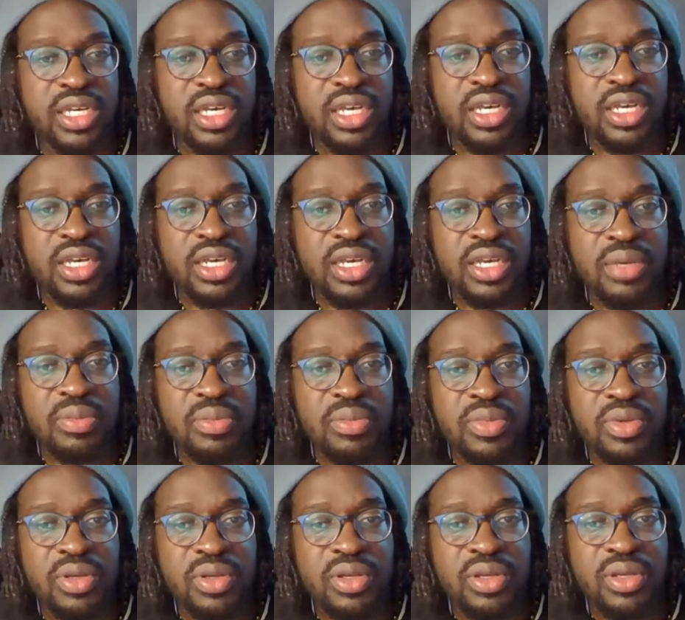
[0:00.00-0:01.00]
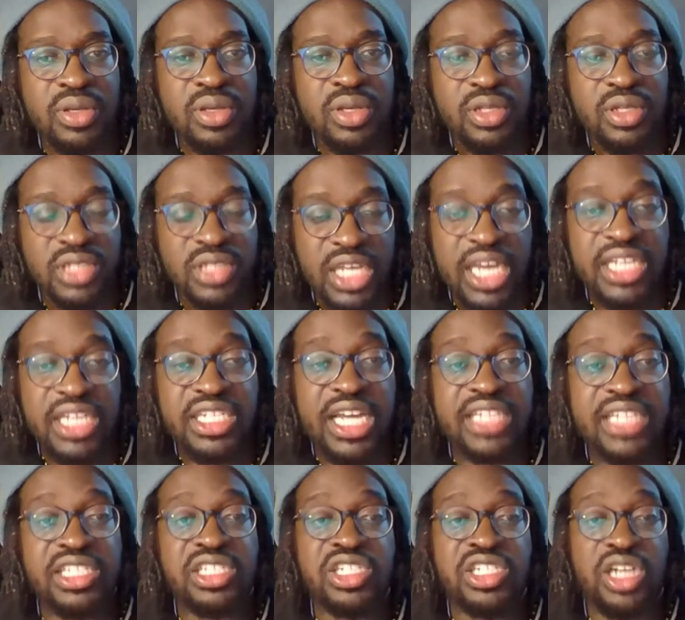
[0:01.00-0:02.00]
Tej
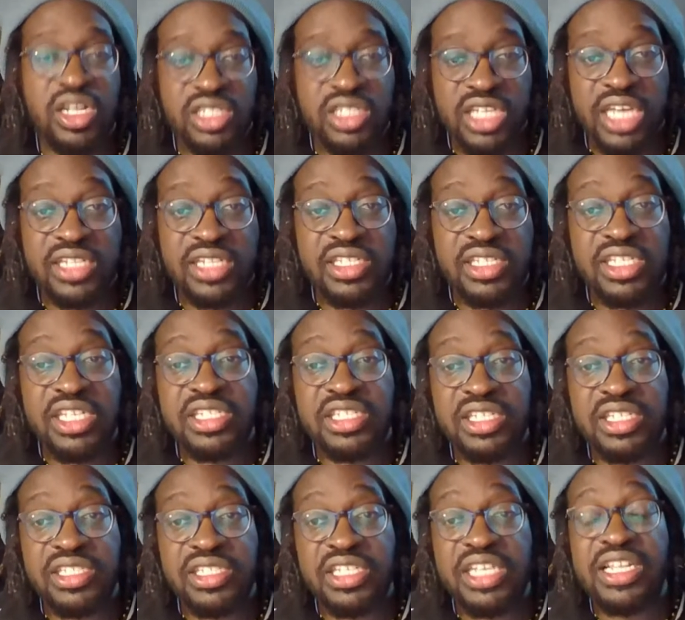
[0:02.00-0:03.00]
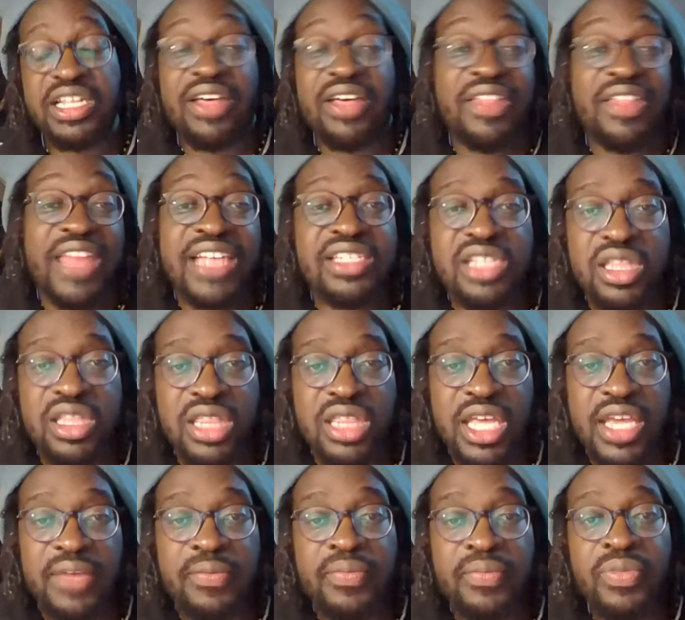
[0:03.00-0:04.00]
has his chance against CCC now. And that's the
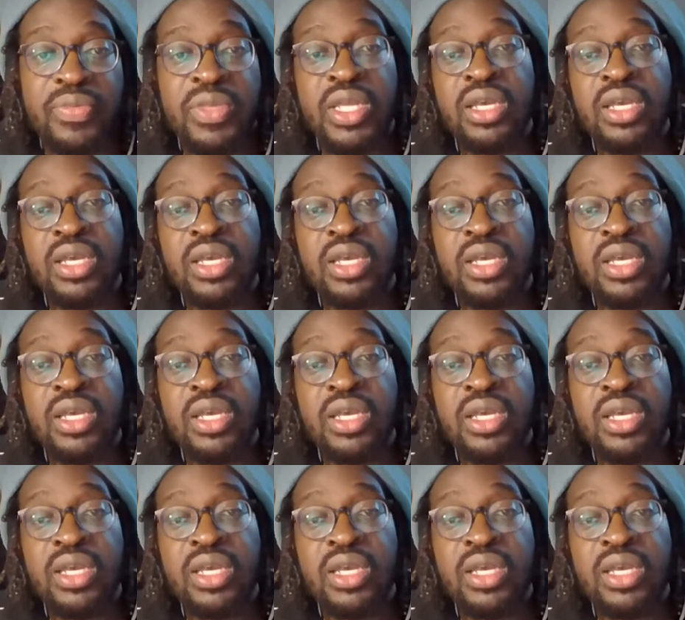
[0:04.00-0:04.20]
thing.